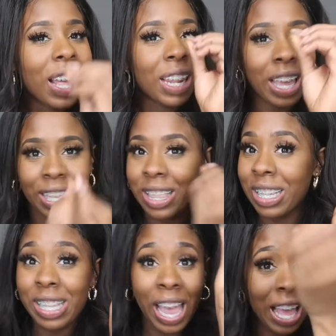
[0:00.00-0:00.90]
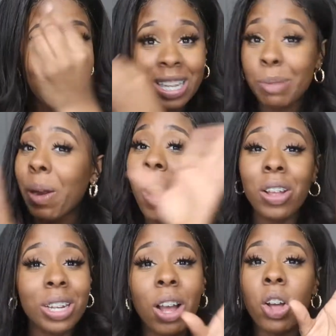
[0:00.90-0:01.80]
Like these alleys,
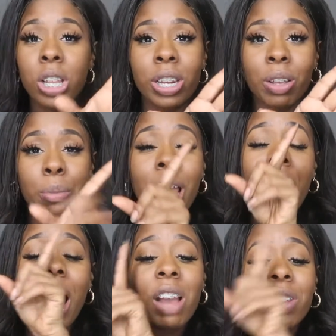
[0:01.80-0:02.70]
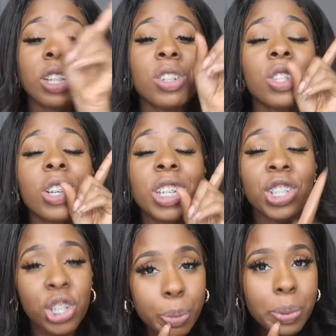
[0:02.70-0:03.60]
all of them, I feel like they're starting to
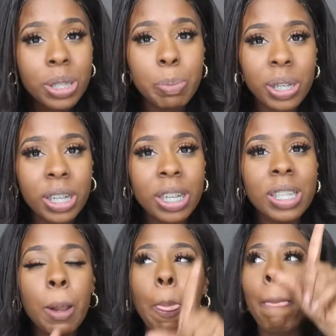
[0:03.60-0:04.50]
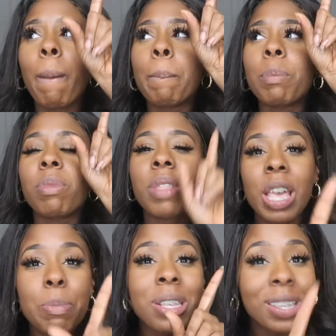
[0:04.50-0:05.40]
jip us because
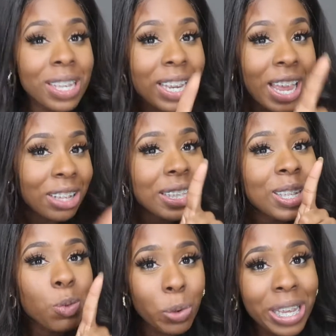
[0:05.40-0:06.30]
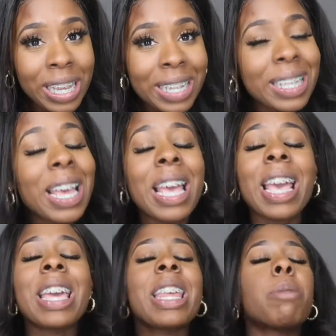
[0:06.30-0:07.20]
they be sending out these wigs
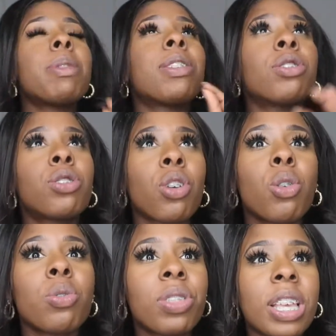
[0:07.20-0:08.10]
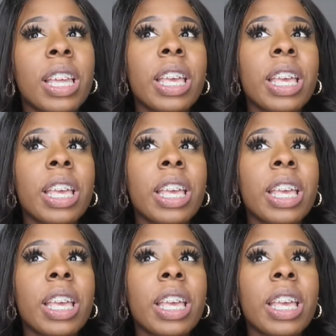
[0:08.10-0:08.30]
and they be so thin.